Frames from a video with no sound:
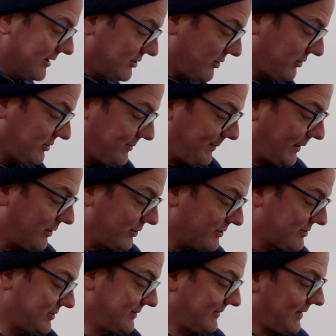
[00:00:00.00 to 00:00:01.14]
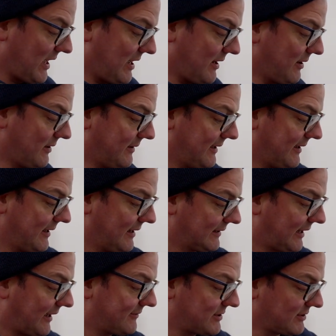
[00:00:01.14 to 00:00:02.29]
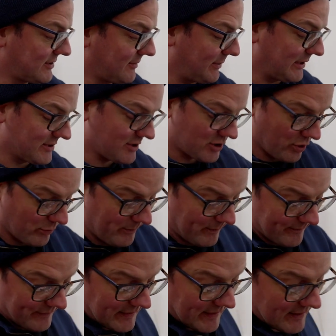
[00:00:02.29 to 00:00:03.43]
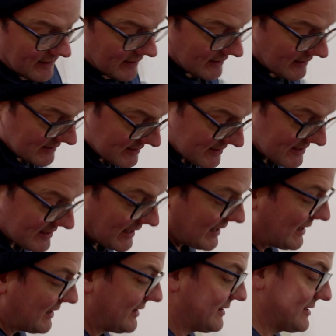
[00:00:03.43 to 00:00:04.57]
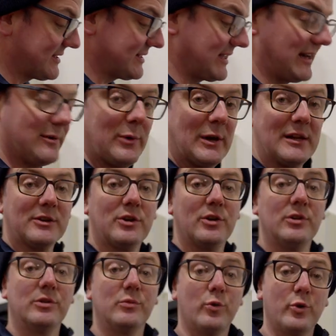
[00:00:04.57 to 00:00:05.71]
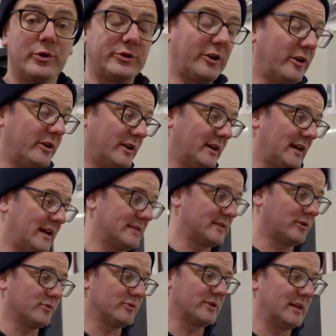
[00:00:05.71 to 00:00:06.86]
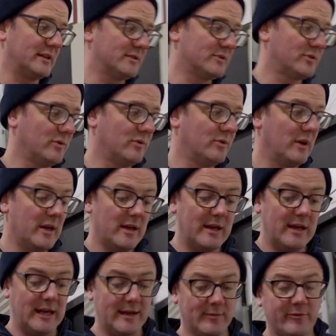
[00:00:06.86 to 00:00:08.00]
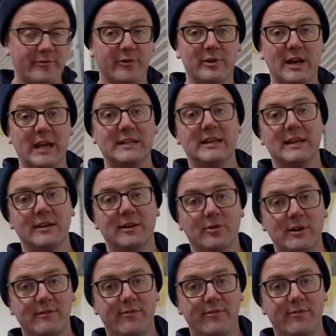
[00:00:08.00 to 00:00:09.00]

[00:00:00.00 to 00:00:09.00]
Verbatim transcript: just because it gives us a bit of scope This is still, the steel will cool the wort down as it goes in, so aiming for a nineteen degree